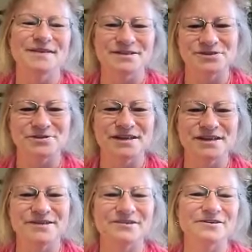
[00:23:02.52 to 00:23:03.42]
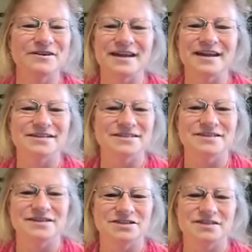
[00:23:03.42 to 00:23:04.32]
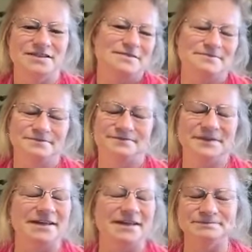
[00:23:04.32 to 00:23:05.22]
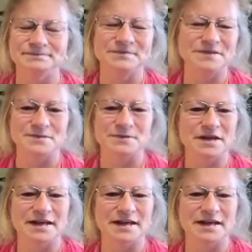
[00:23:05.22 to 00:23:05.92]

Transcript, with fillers: that you're here and yes. just, yeah, simple